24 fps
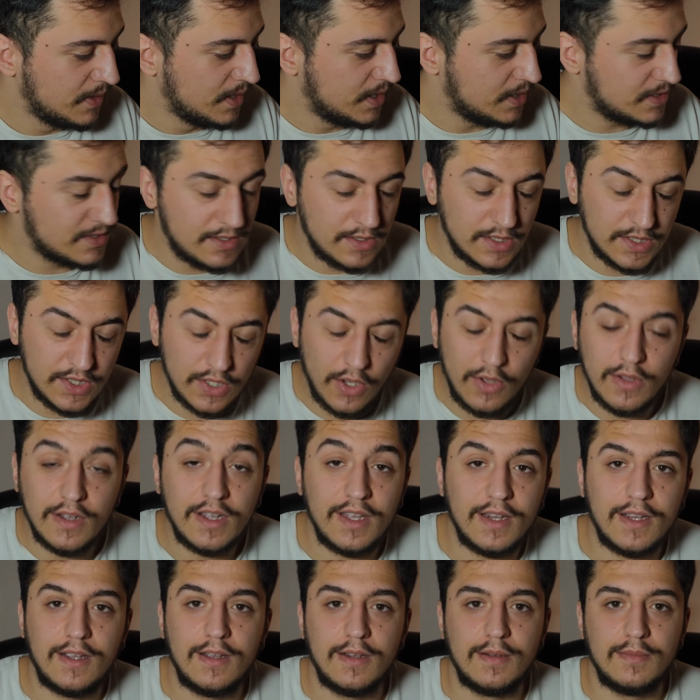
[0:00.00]
it's all
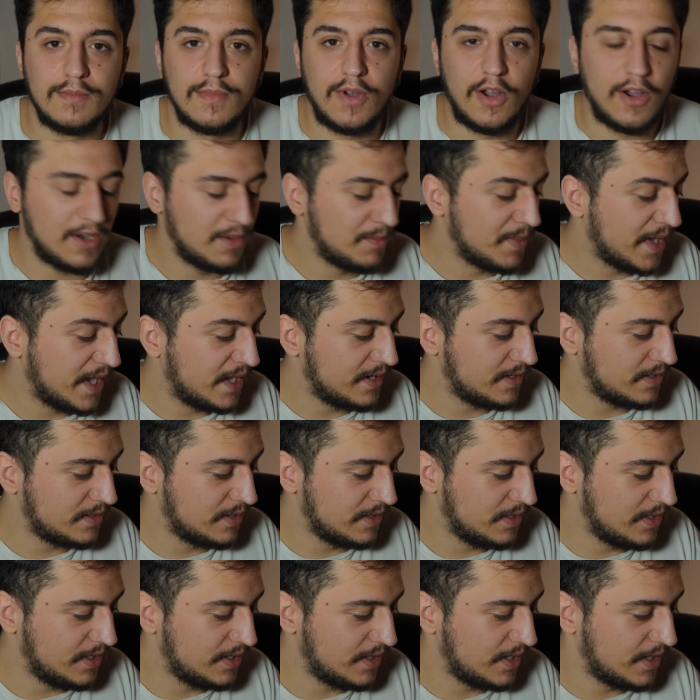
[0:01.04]
gonna come
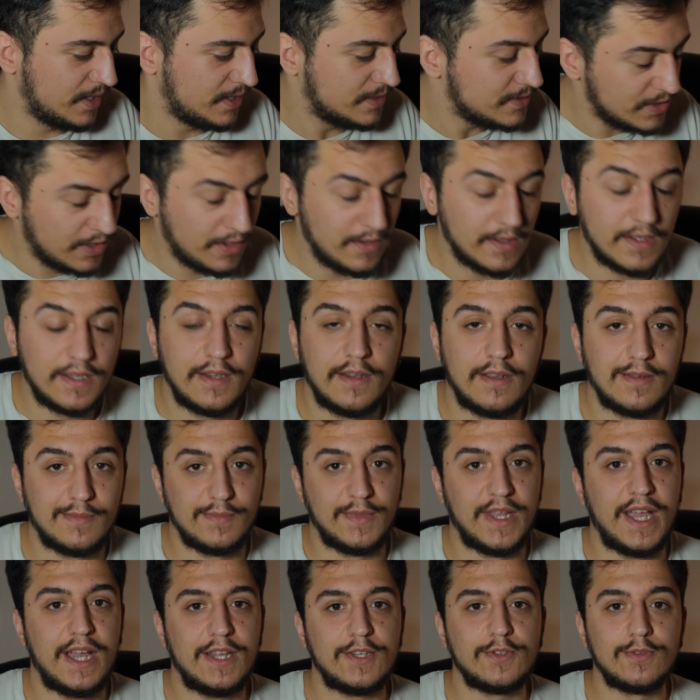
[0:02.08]
automatically and it's all gonna come
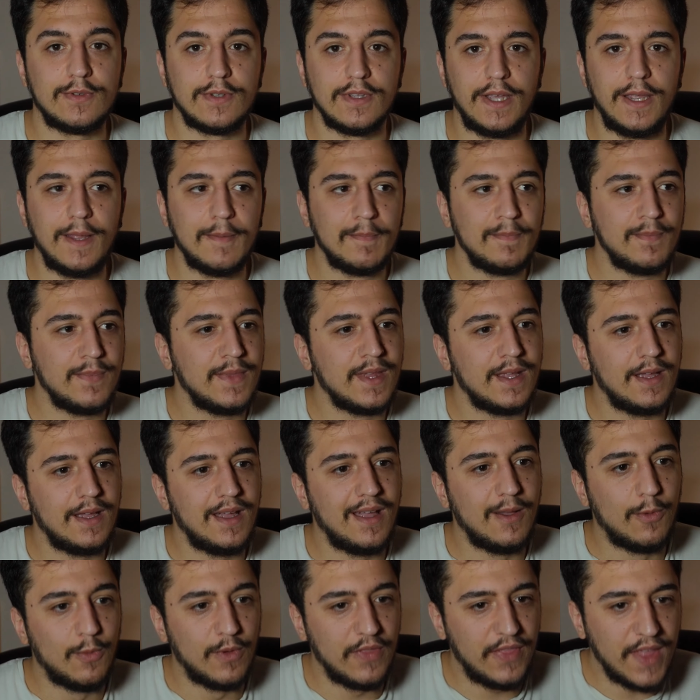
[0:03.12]
naturally.
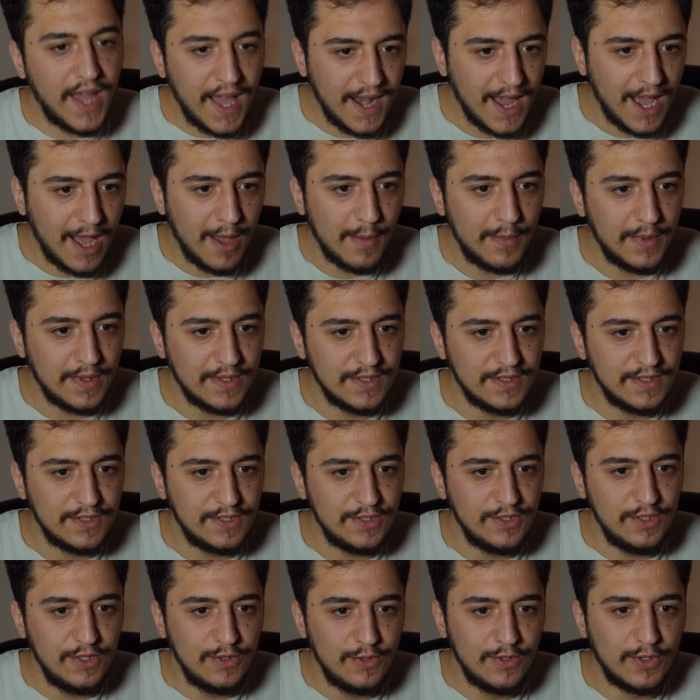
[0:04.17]
And when that happens,
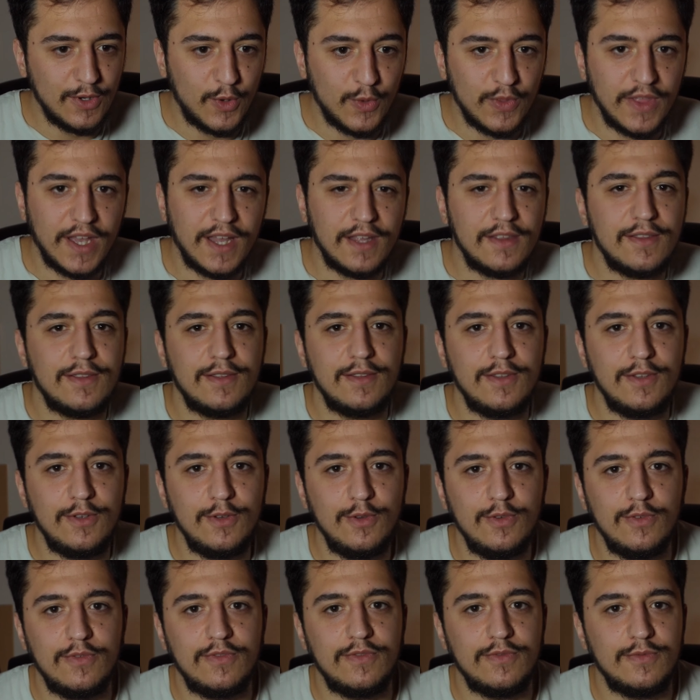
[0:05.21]
you know that
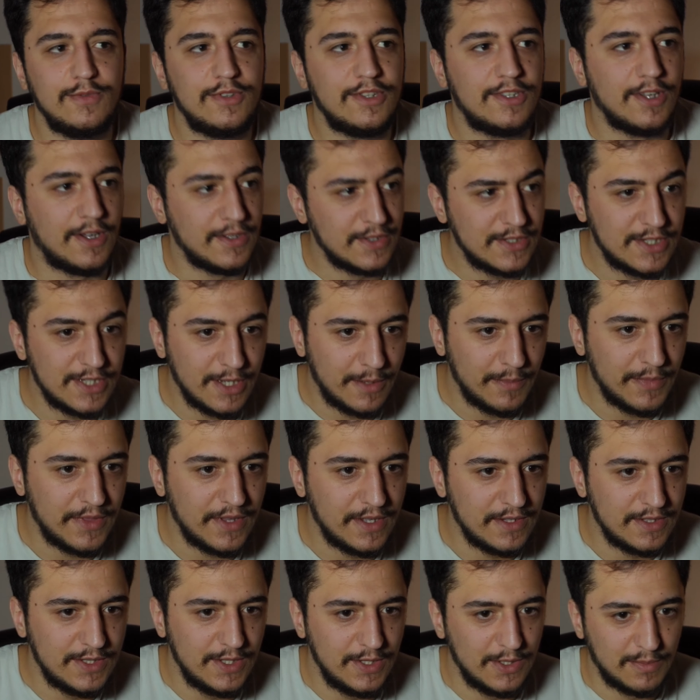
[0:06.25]
you've done
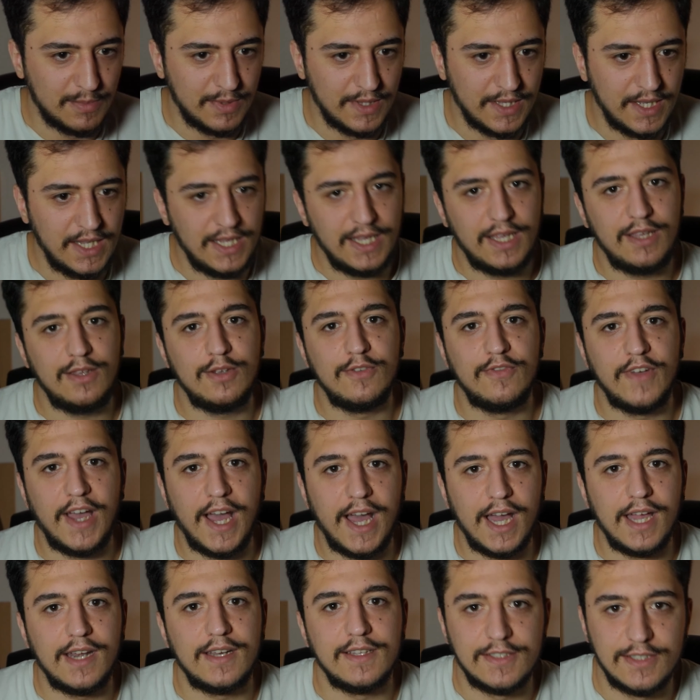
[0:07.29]
something to your playing. You've
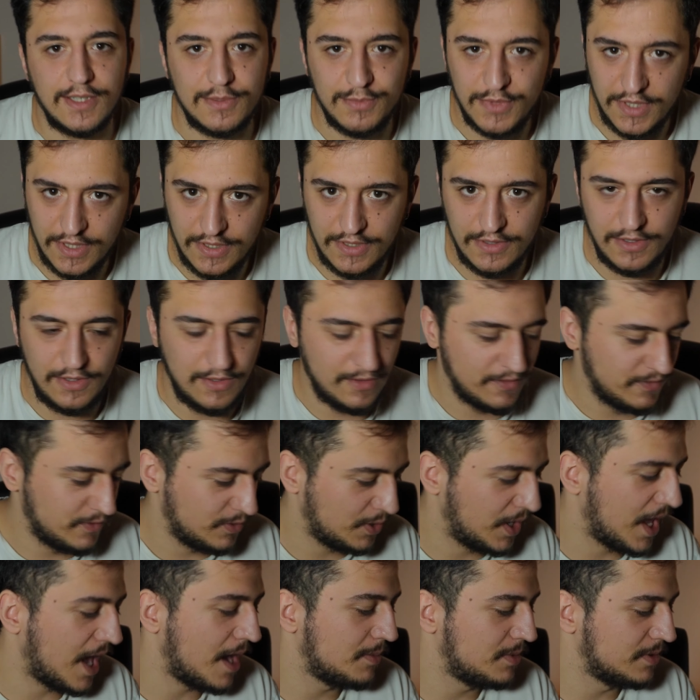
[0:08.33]
added something to your
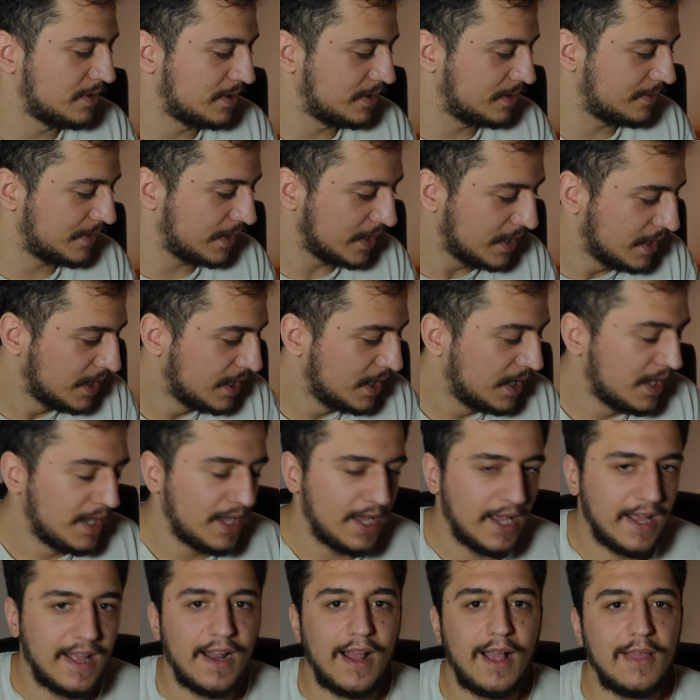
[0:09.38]
vocabulary.
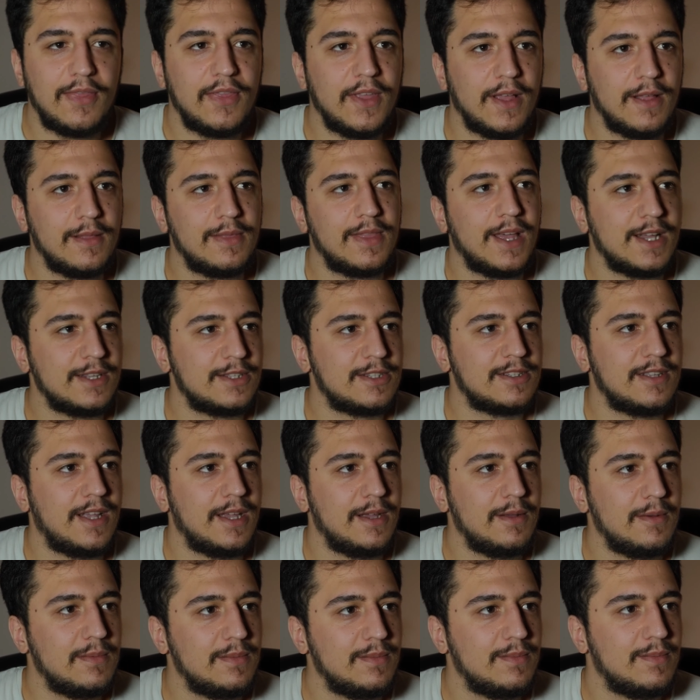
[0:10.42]
And I think that's
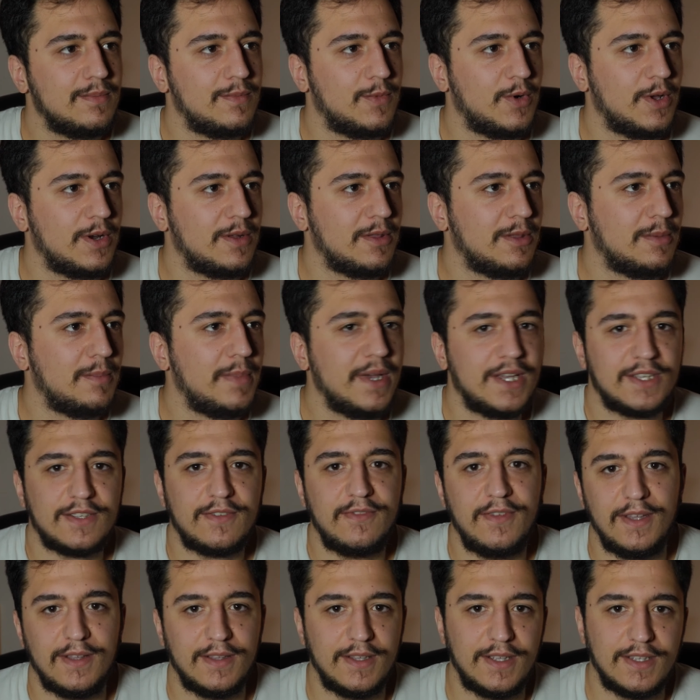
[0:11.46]
like one of the best
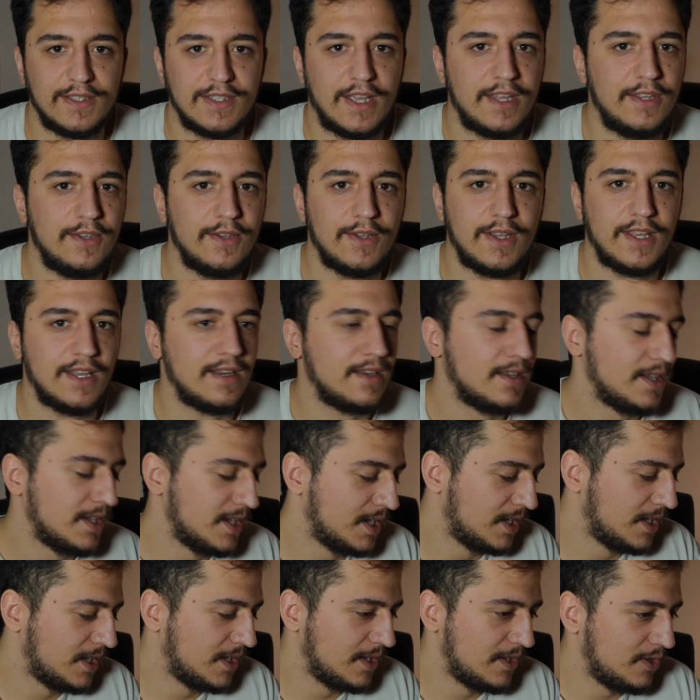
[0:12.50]
feelings that you
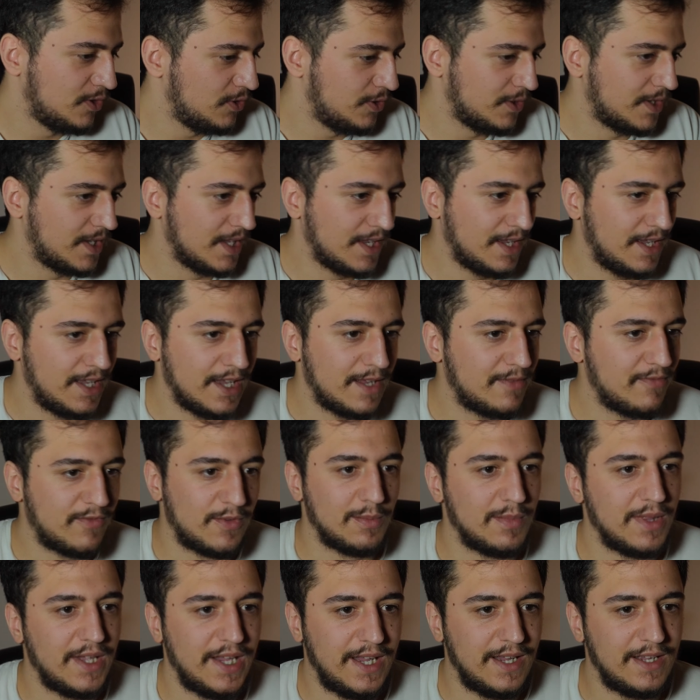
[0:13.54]
can get
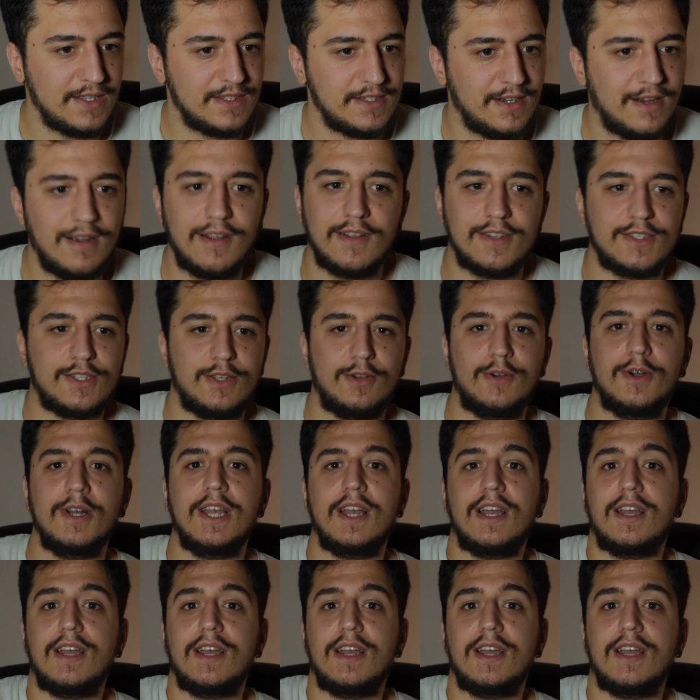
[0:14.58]
from playing guitar. So